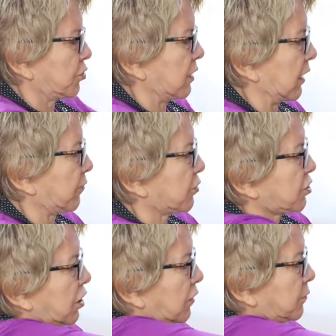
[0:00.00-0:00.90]
you never
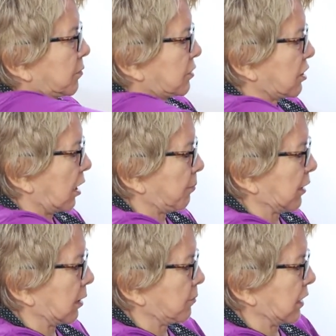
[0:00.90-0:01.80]
start from the top
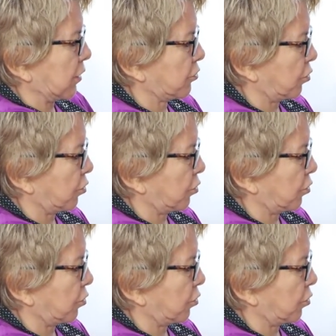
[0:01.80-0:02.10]
and come down.